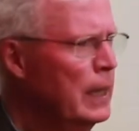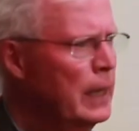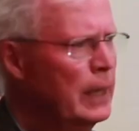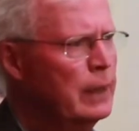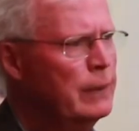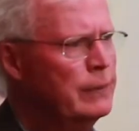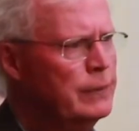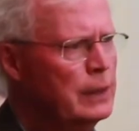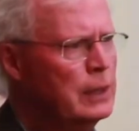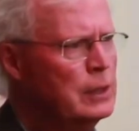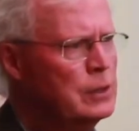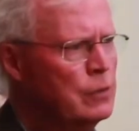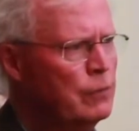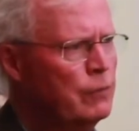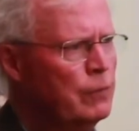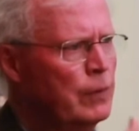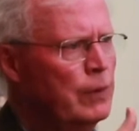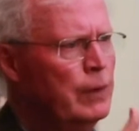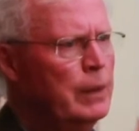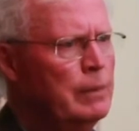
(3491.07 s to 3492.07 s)
And I think it's
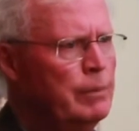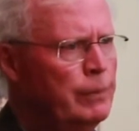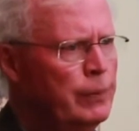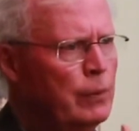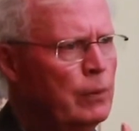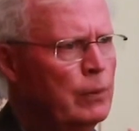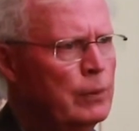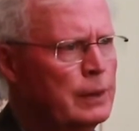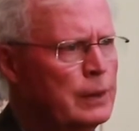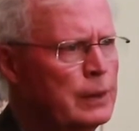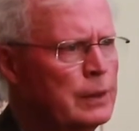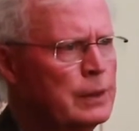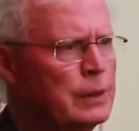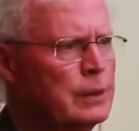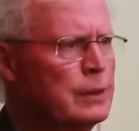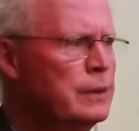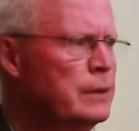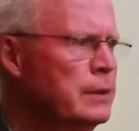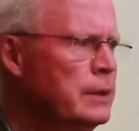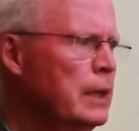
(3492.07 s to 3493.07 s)
very important
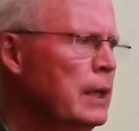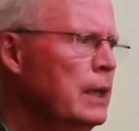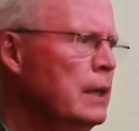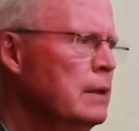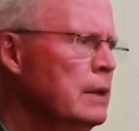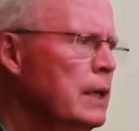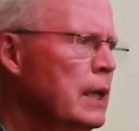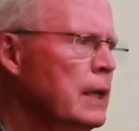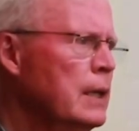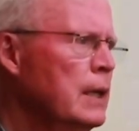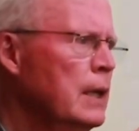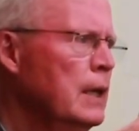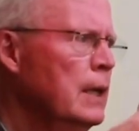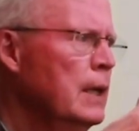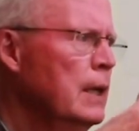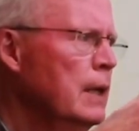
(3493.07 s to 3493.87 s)
to think that